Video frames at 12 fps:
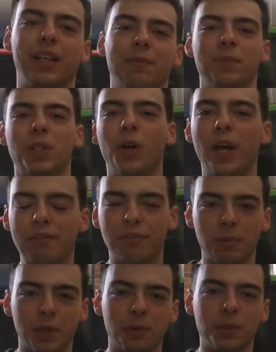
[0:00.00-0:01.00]
you know,
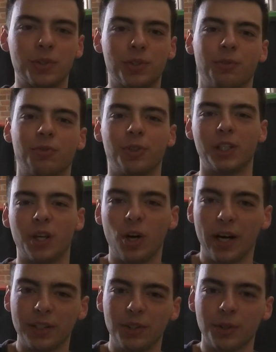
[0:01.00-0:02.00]
everybody wants a really
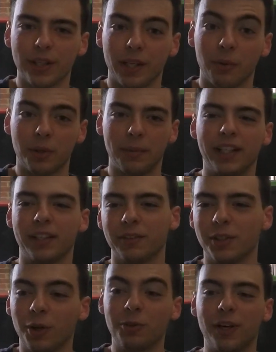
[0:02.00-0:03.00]
high ute and they want to make it,
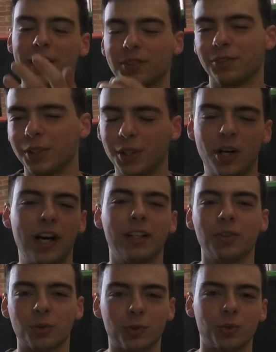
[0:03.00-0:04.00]
you know, raise it really high
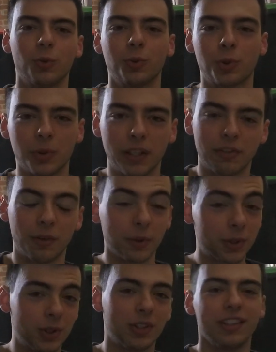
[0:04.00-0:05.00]
and look staunch or whatever,
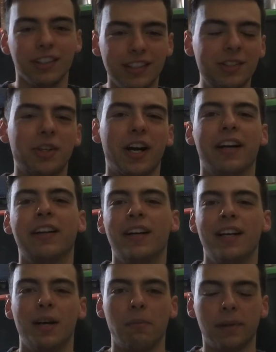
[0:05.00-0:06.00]
which is great.
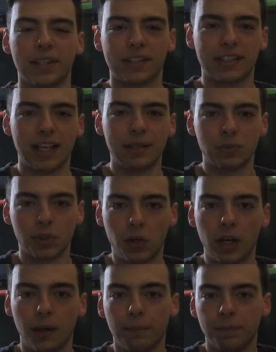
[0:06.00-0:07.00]
But at the same
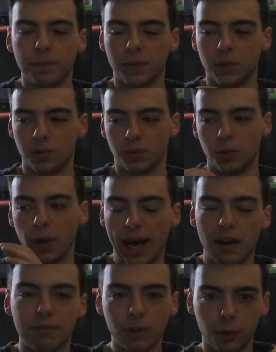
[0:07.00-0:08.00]
time, you
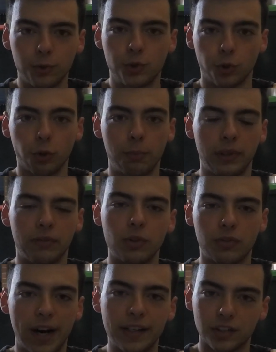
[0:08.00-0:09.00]
have no droop if
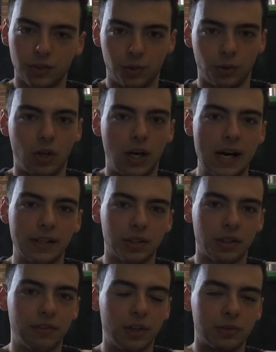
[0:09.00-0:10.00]
you raise it too high.
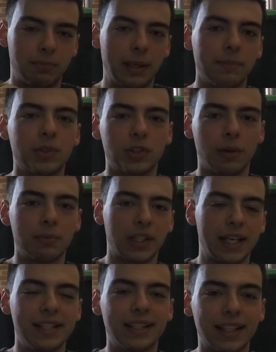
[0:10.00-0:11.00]
So if those bump stops are
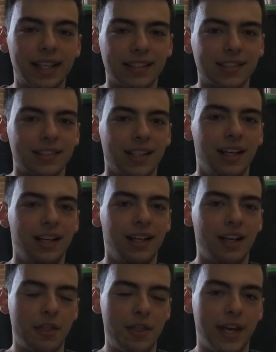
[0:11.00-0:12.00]
any less
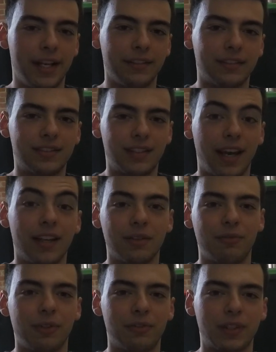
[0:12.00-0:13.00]
than 10
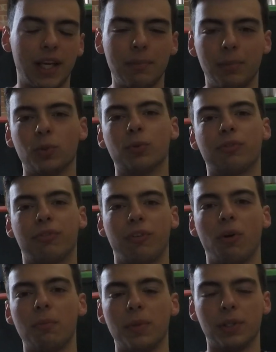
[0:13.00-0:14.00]
to 15mm
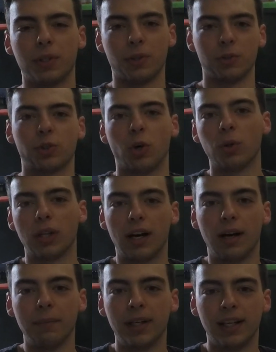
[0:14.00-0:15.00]
from the control arm,